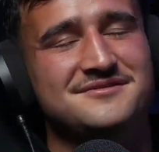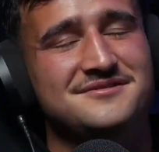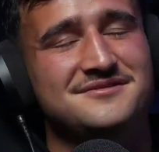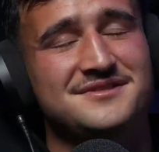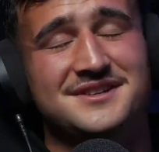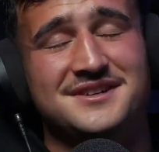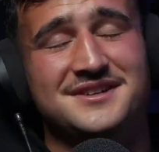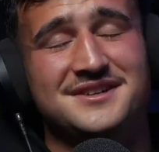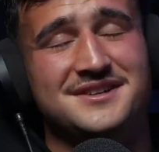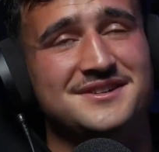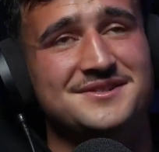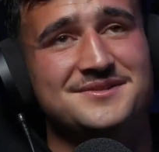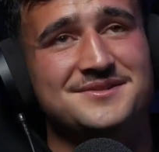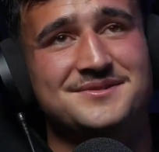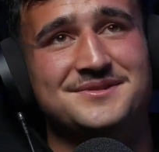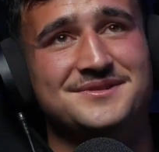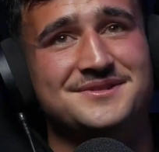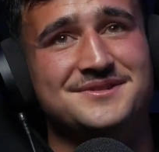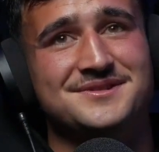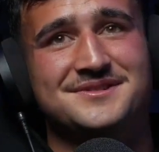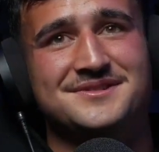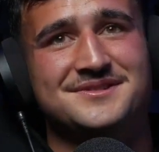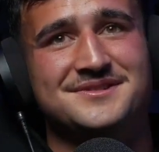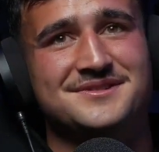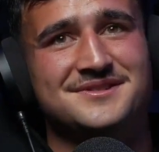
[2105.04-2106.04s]
fuck, it
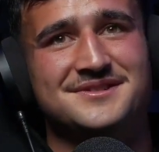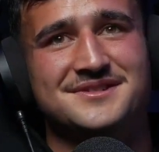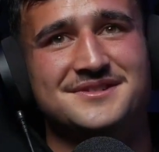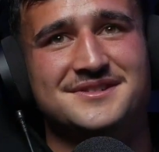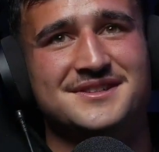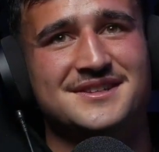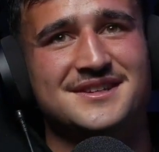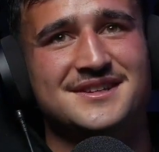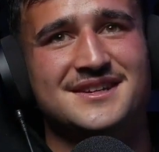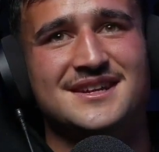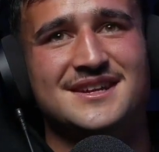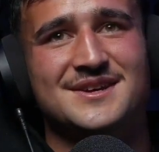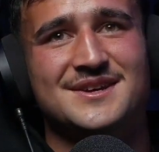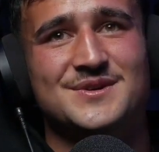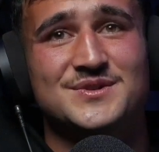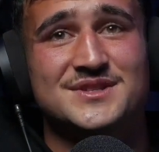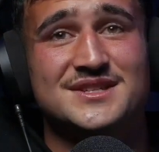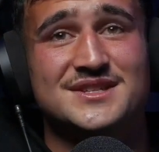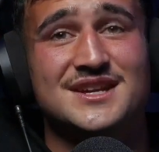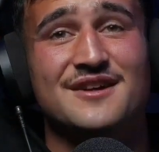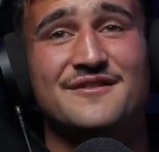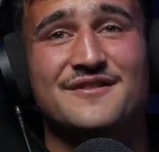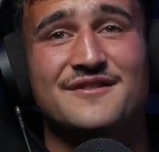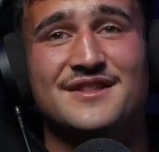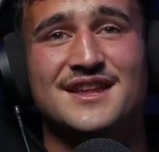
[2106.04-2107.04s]
was
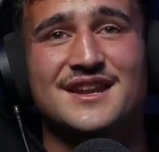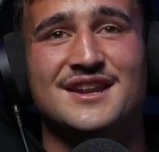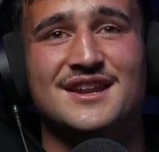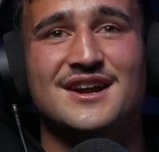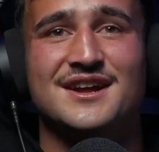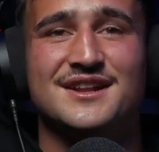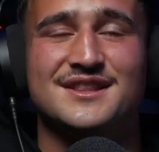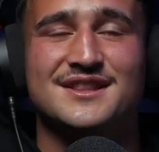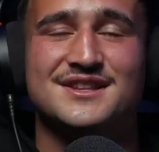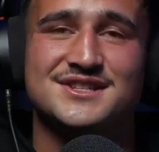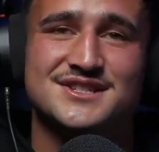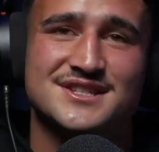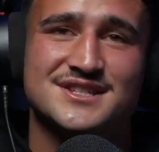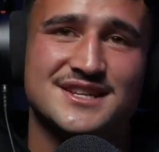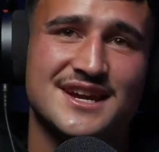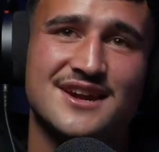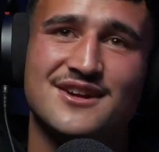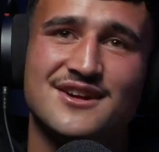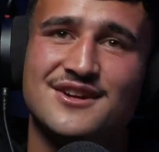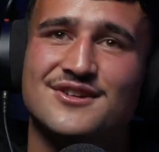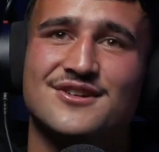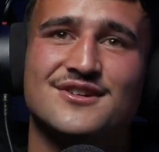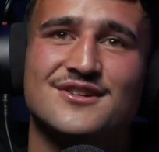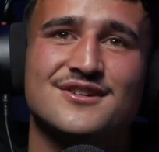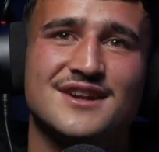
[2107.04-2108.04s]
tough. And then I just
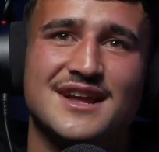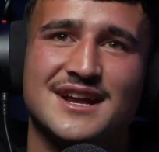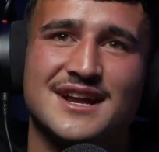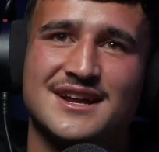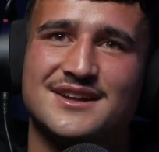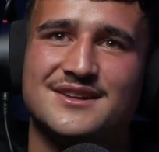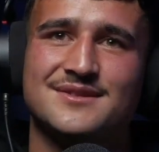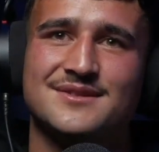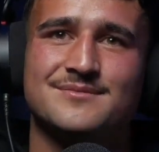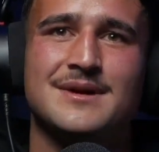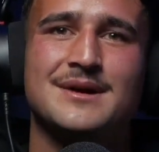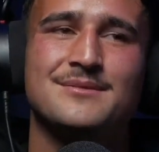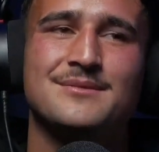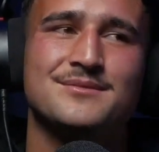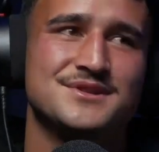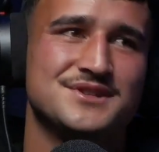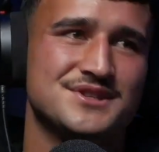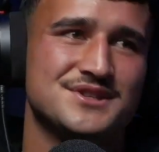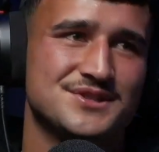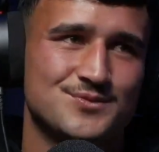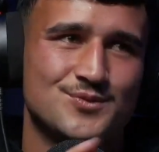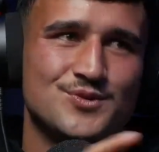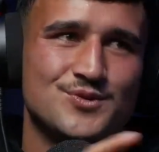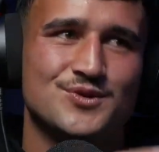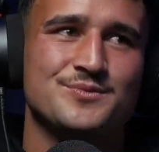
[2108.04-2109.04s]
carried on. Like Mum would
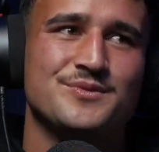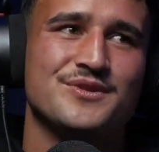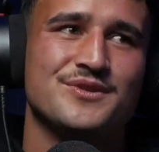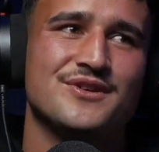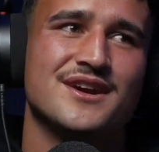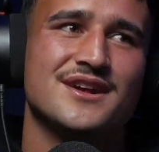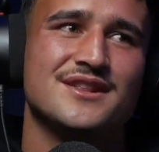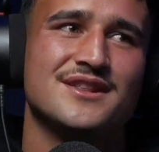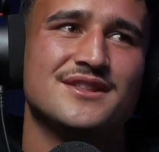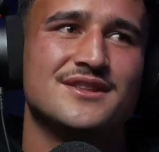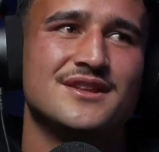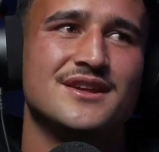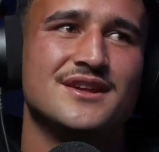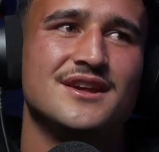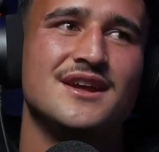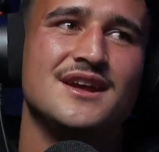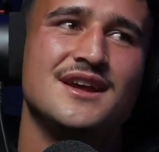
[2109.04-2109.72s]
just walk me around.